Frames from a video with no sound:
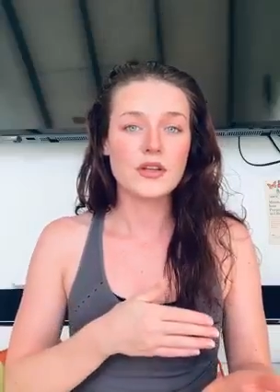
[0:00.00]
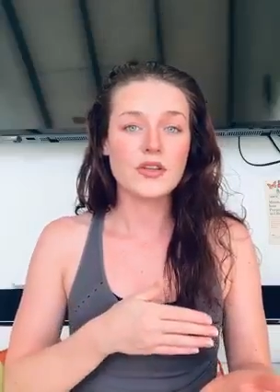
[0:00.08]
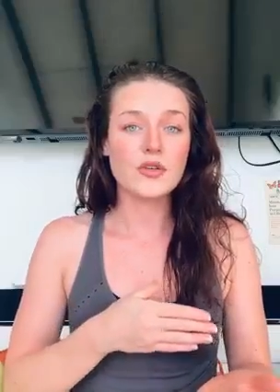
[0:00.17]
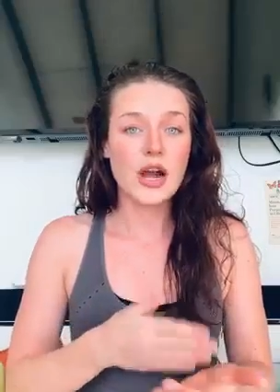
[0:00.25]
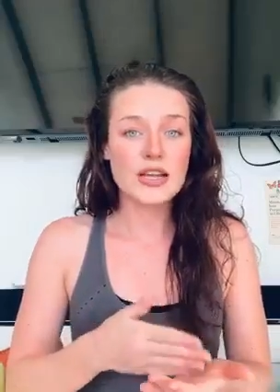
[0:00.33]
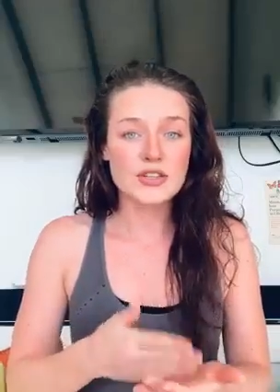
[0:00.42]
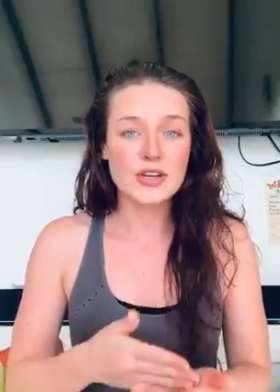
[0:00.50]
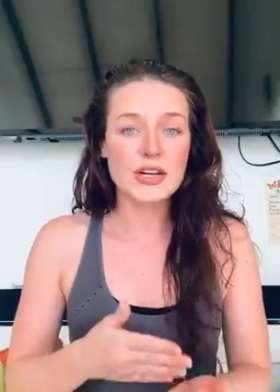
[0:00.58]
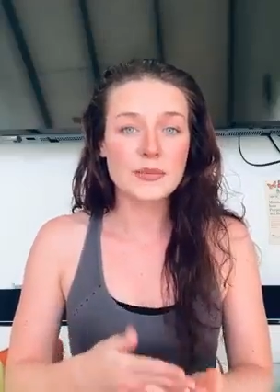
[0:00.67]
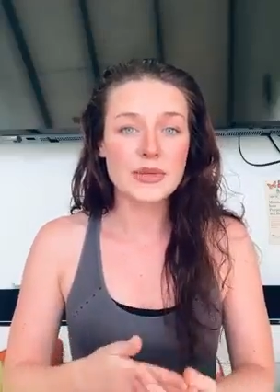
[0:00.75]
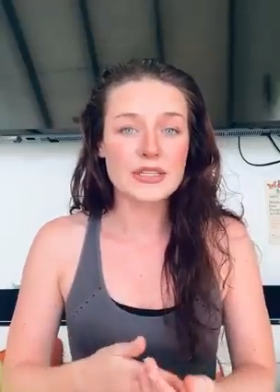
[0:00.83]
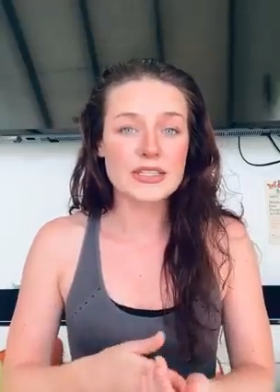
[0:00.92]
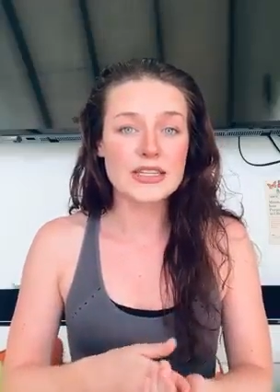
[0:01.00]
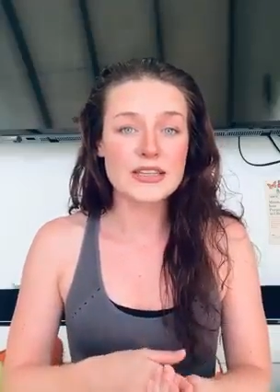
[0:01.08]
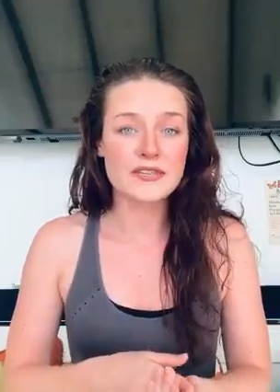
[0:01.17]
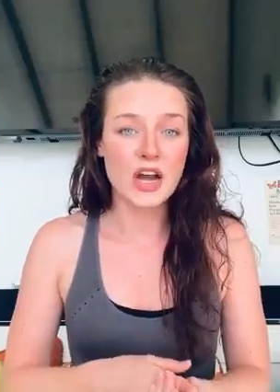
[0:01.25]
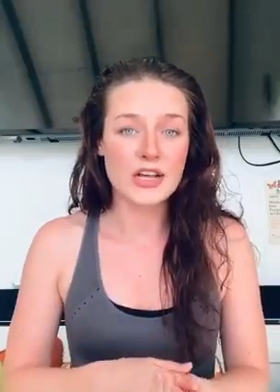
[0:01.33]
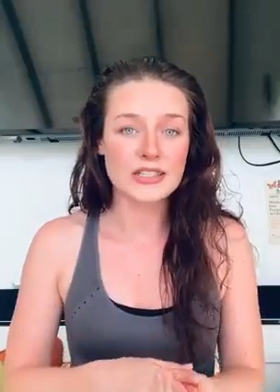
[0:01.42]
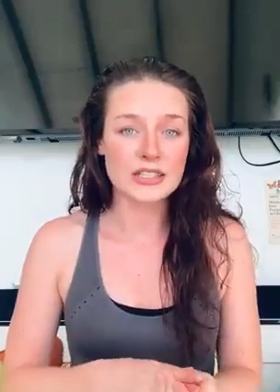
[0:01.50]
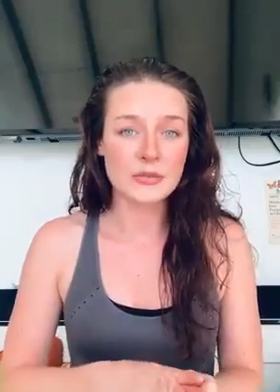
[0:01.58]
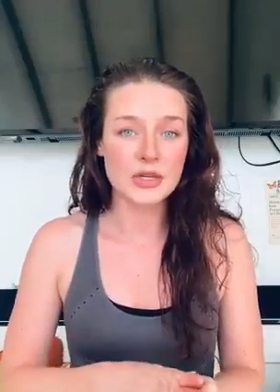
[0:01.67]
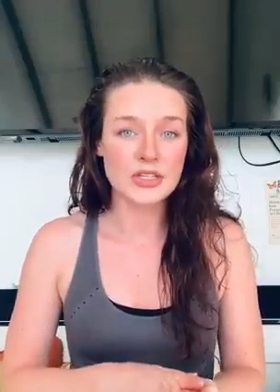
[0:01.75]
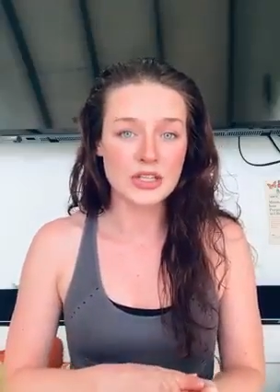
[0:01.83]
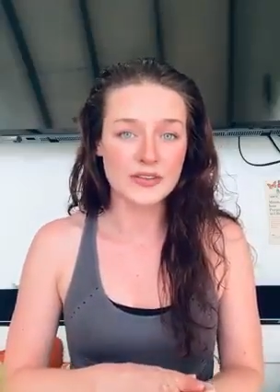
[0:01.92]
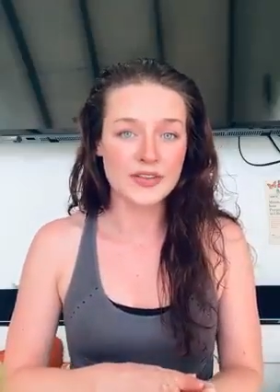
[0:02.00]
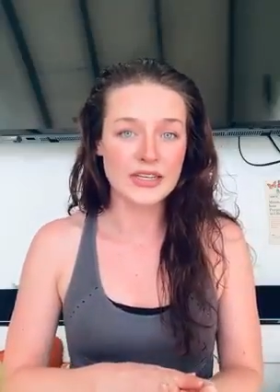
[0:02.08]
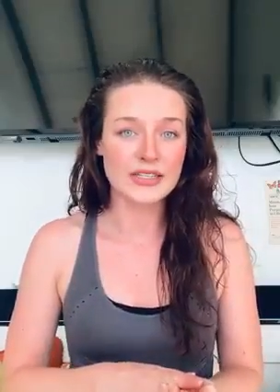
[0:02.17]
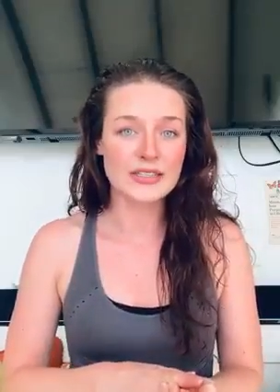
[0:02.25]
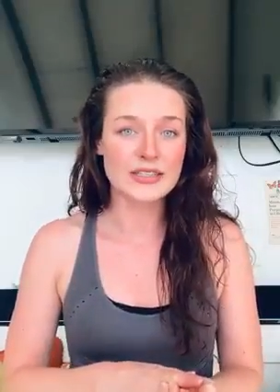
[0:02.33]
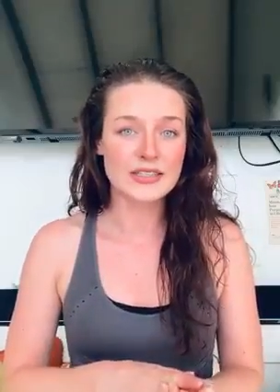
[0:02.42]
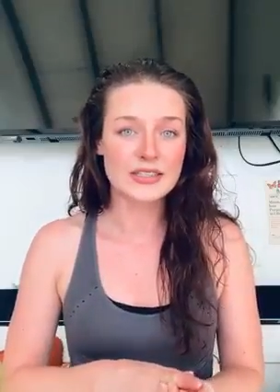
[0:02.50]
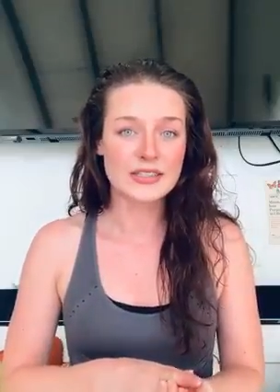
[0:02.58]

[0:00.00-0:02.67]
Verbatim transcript: You guys are in a business of customer service.